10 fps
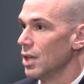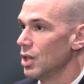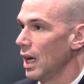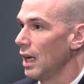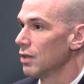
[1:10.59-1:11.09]

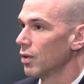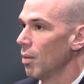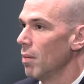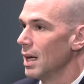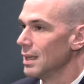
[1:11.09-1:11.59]
change
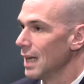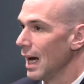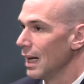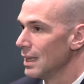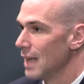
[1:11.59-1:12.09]
from
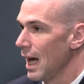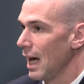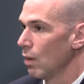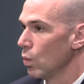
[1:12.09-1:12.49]
day to day,